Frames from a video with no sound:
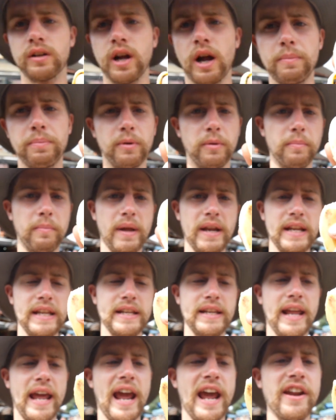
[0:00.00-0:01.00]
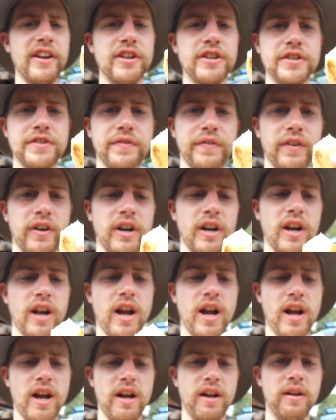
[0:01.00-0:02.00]
couple mini nanners for
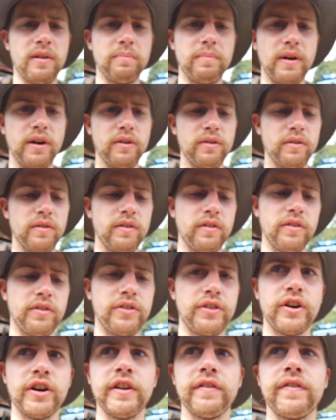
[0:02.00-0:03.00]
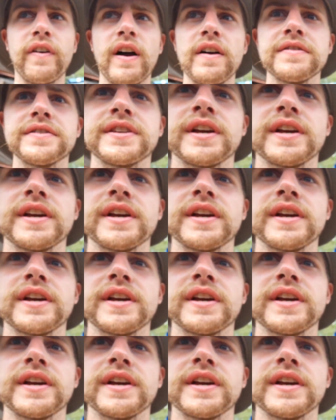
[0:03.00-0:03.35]
about 35